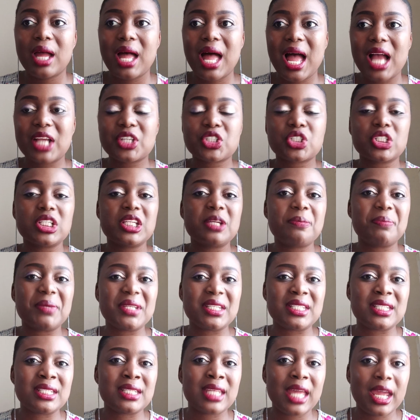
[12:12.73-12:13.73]
actually be
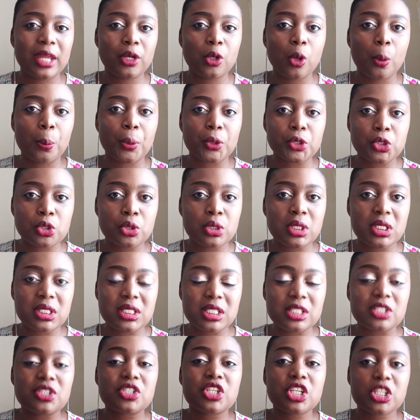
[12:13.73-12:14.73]
denied
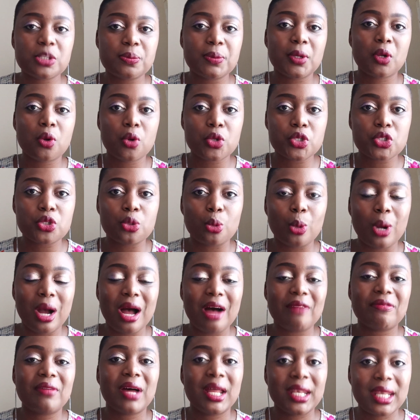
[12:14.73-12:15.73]
opportunities just because you
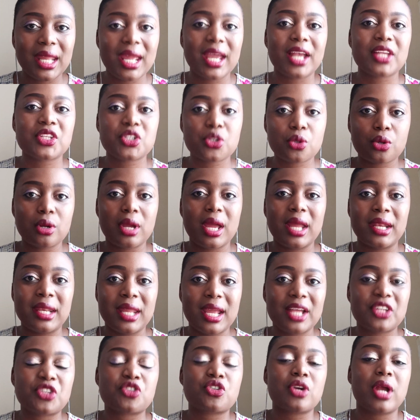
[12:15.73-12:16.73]
have an
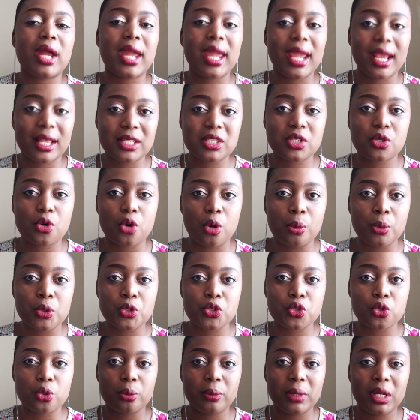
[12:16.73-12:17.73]
extra X
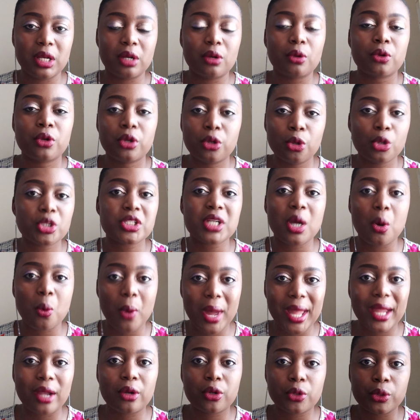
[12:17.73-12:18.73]
chromosome and not a
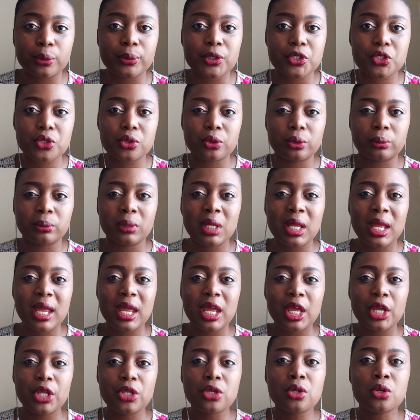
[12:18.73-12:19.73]
Y chromosome.
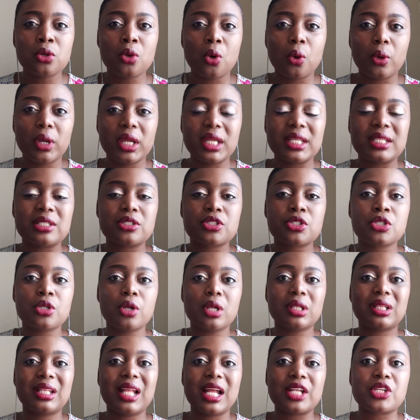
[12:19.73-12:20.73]
You know, it's
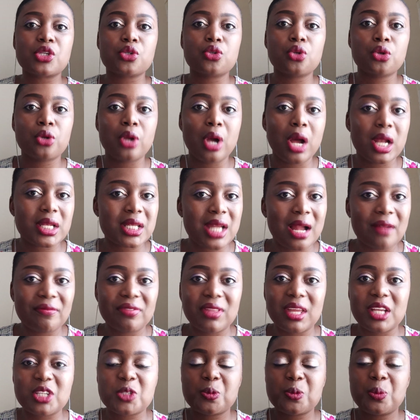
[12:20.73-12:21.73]
not that you do not have
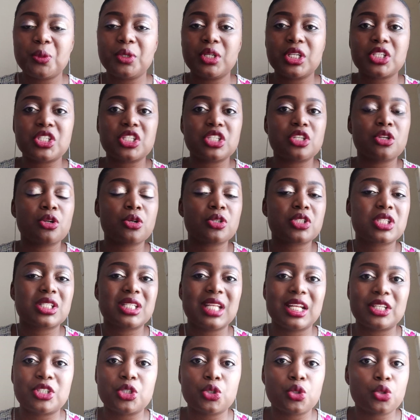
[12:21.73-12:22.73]
the experience, it's not
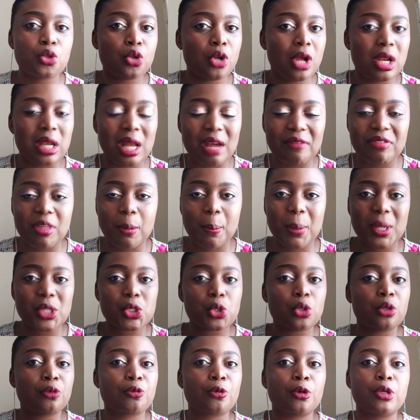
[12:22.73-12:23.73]
that you do not have the
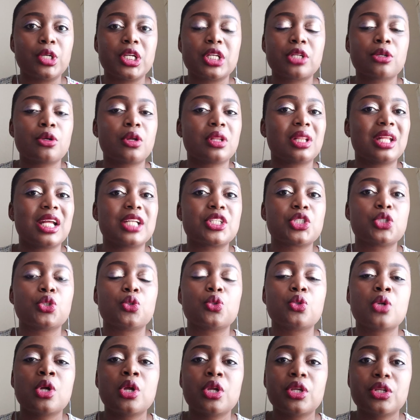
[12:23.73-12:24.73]
passion for it, not that you
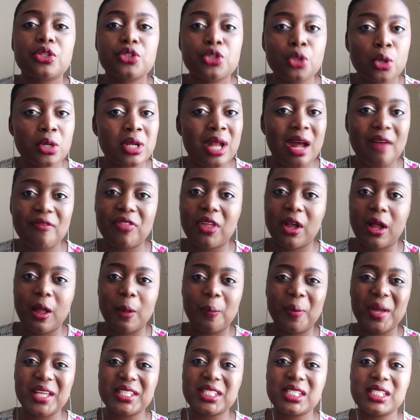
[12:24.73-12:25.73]
don't have the
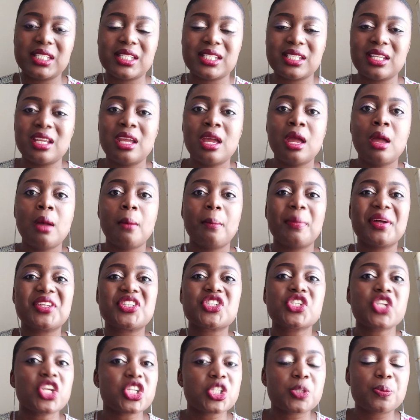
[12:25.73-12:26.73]
capacity, but
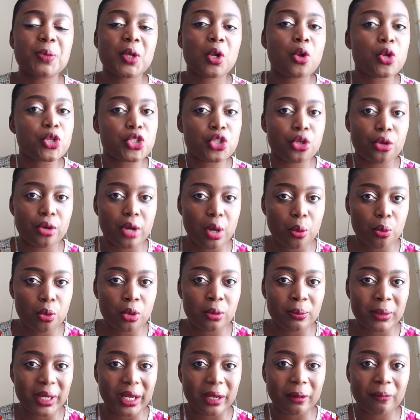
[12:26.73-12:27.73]
just because you're a
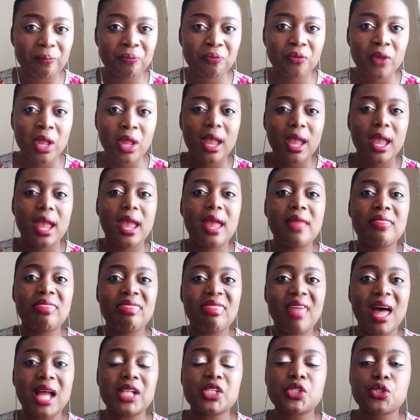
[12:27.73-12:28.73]
woman. And
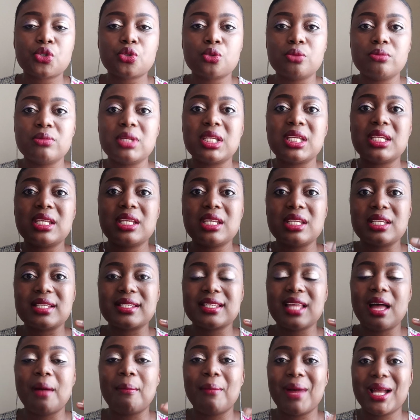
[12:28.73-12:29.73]
that to me is
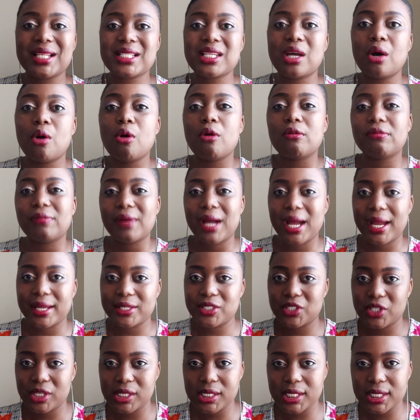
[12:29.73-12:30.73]
a matter of
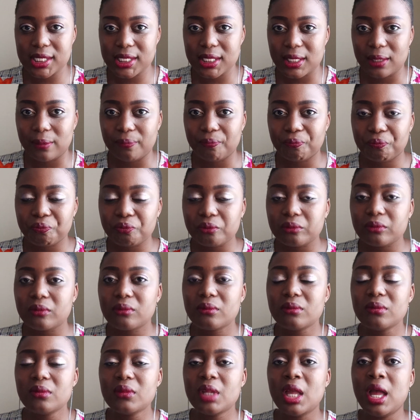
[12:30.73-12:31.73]
urgency.
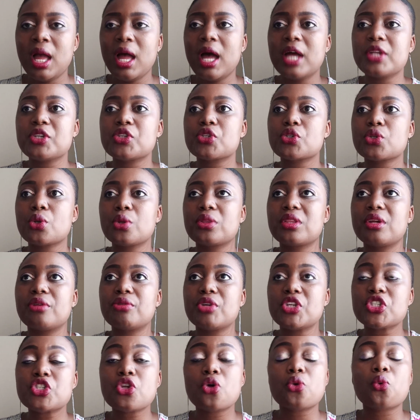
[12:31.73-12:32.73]
And so the
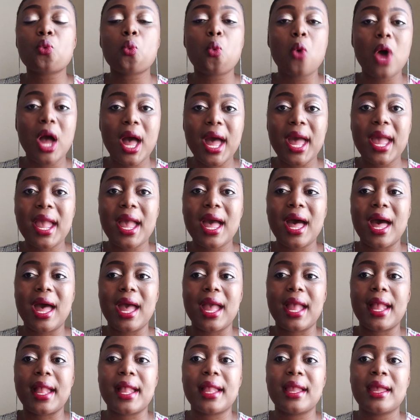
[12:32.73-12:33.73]
reason why
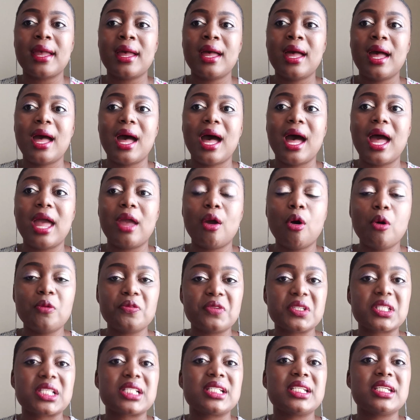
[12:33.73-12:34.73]
I
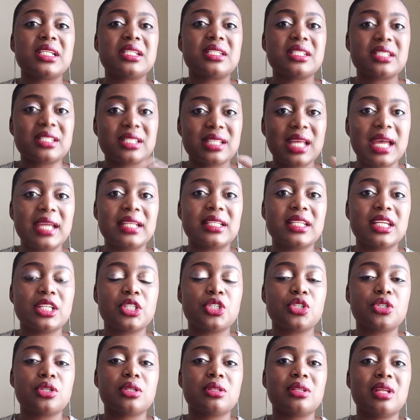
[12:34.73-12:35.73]
obviously
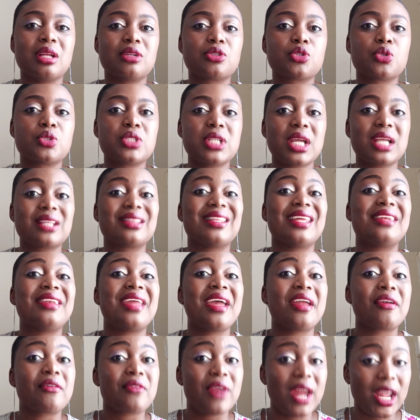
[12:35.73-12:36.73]
decided to take the
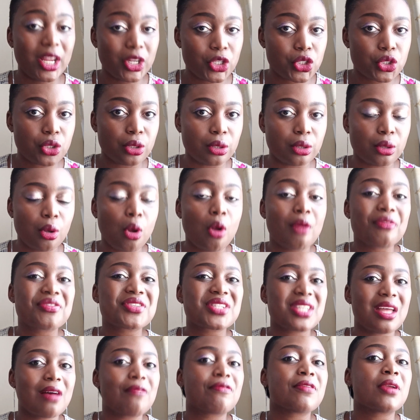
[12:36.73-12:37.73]
direction of
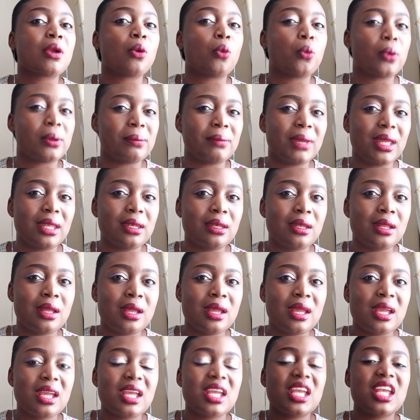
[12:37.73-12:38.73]
serving women
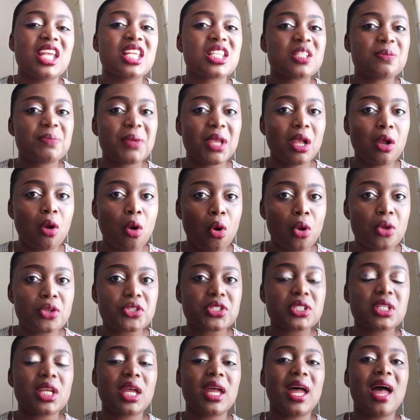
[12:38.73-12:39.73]
is
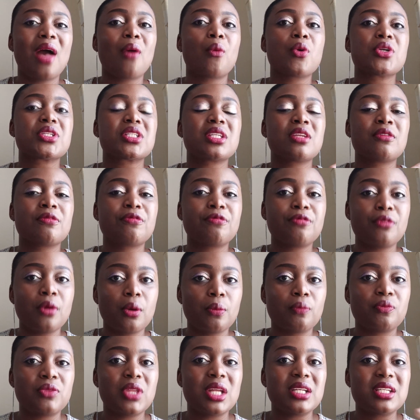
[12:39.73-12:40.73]
because I was
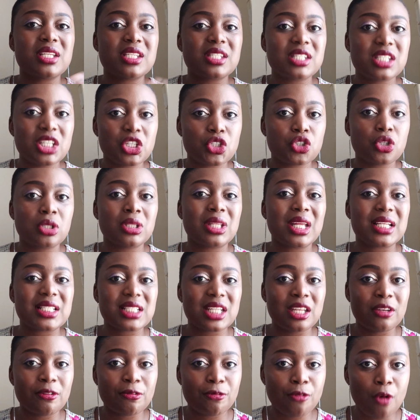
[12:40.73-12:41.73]
the decision that
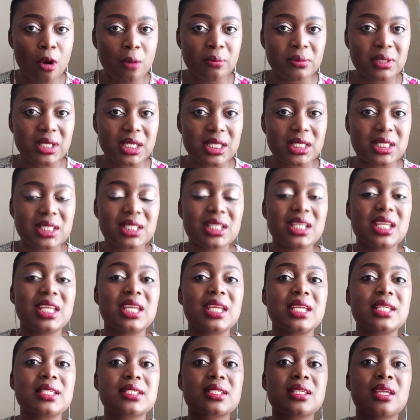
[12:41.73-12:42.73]
informed it
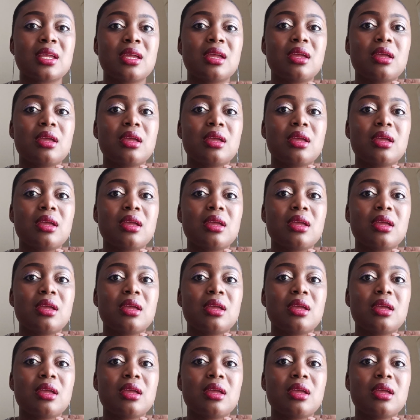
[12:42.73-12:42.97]
is